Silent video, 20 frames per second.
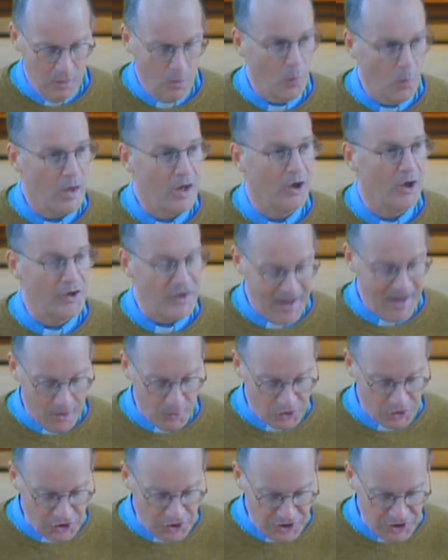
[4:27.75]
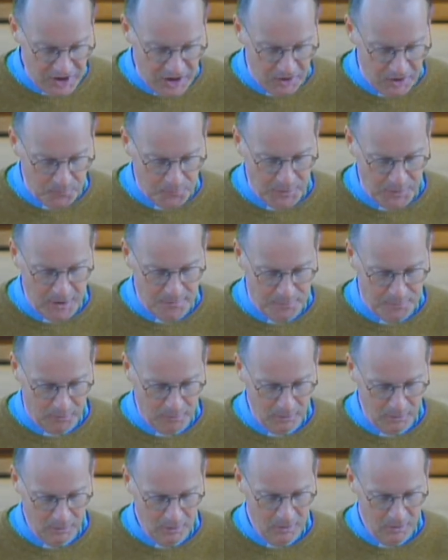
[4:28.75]
we are now seeing
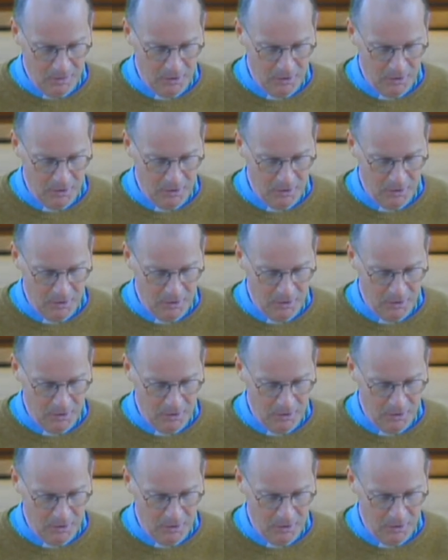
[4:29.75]
people